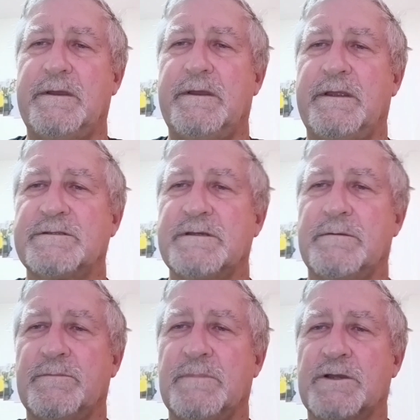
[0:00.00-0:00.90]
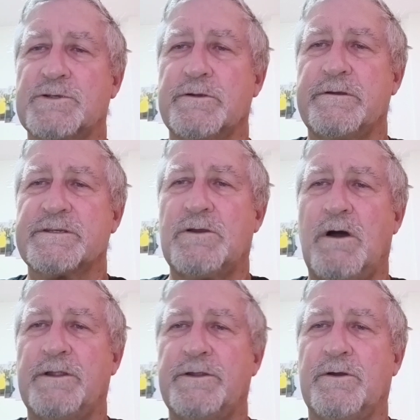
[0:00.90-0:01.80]
in some luxurious
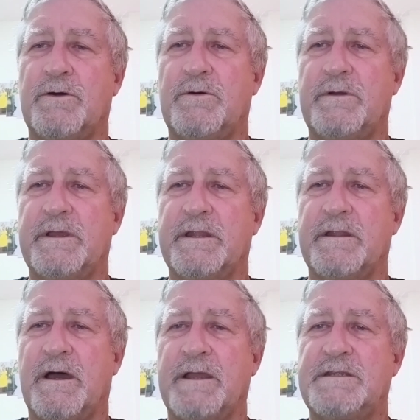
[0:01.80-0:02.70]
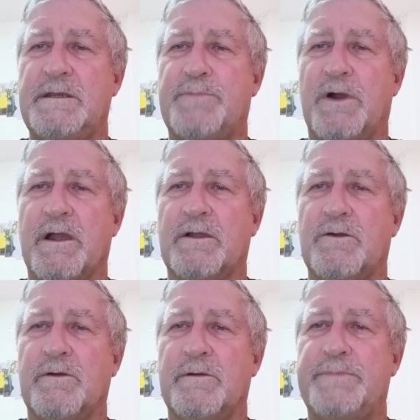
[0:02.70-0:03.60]
condo in IT Park
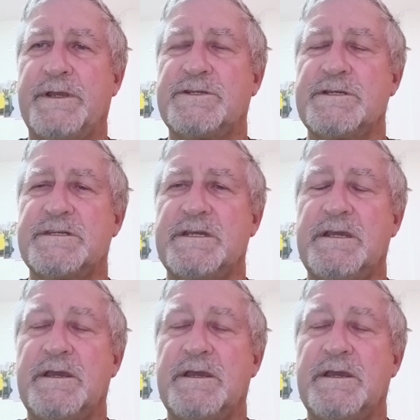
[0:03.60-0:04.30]
or BGC.